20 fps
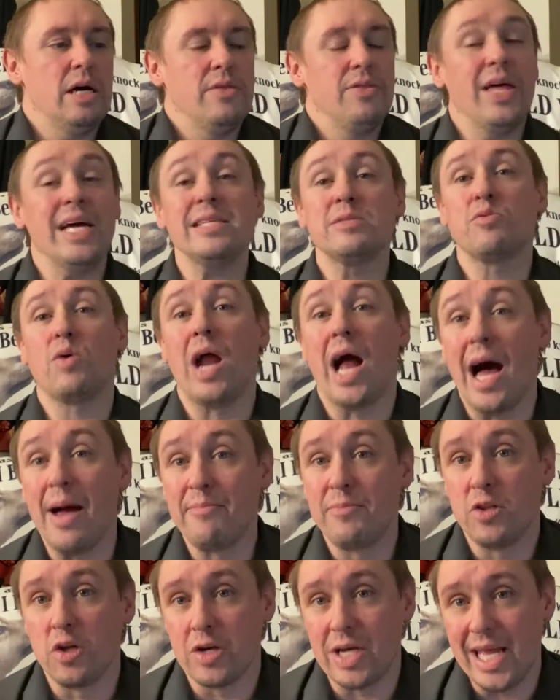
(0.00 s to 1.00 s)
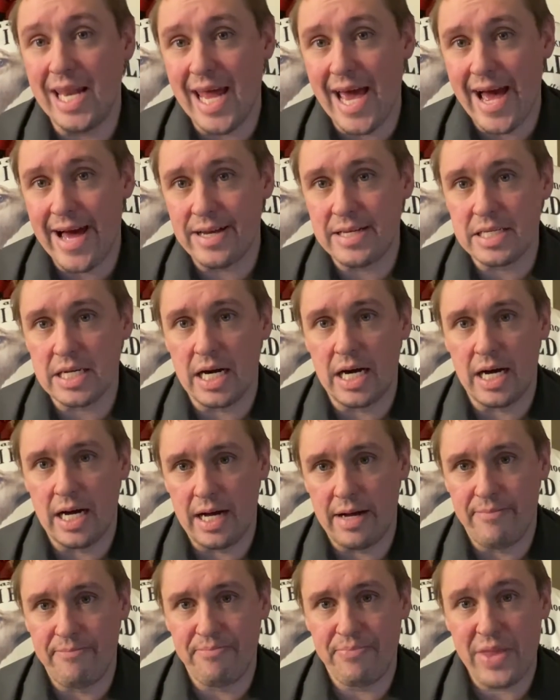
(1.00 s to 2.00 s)
that's what I'm looking at,
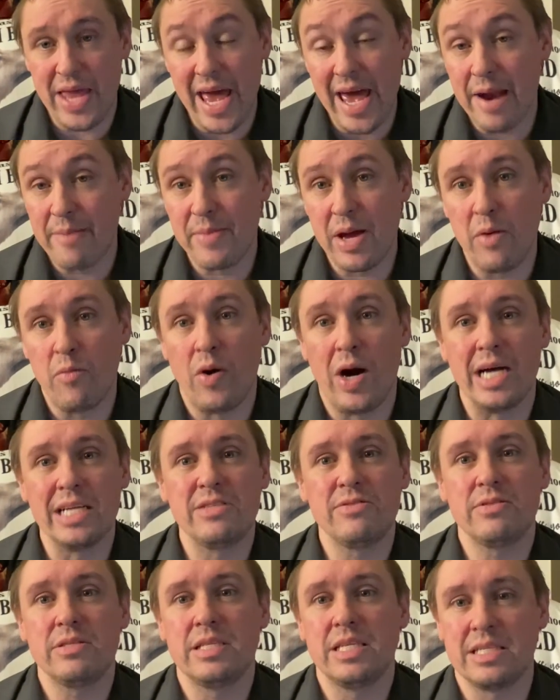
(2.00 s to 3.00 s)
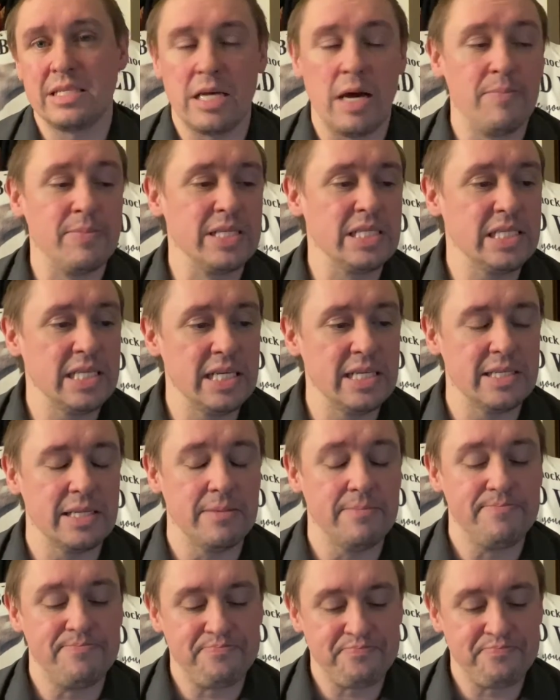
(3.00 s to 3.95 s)
anime-wise, this coming season.